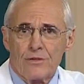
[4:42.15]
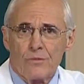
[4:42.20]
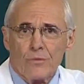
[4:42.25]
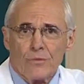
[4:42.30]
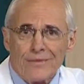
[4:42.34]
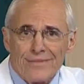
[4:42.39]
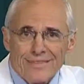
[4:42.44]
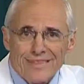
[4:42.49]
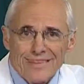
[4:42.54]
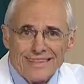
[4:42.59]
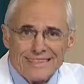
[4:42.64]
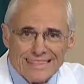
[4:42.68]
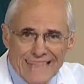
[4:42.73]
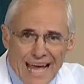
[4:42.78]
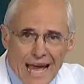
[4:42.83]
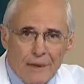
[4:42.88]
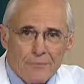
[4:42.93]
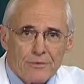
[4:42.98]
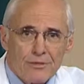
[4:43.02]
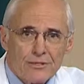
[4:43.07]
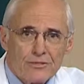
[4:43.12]
When this
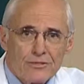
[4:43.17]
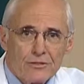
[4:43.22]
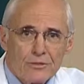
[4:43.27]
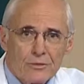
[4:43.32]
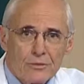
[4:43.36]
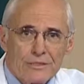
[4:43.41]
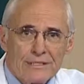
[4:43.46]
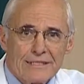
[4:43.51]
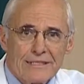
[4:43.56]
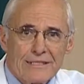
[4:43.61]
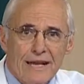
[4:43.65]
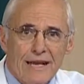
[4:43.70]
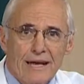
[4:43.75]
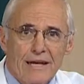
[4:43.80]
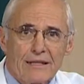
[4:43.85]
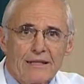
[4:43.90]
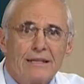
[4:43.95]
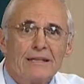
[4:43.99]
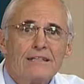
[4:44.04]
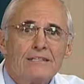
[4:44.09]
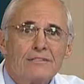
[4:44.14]
happens to a cell,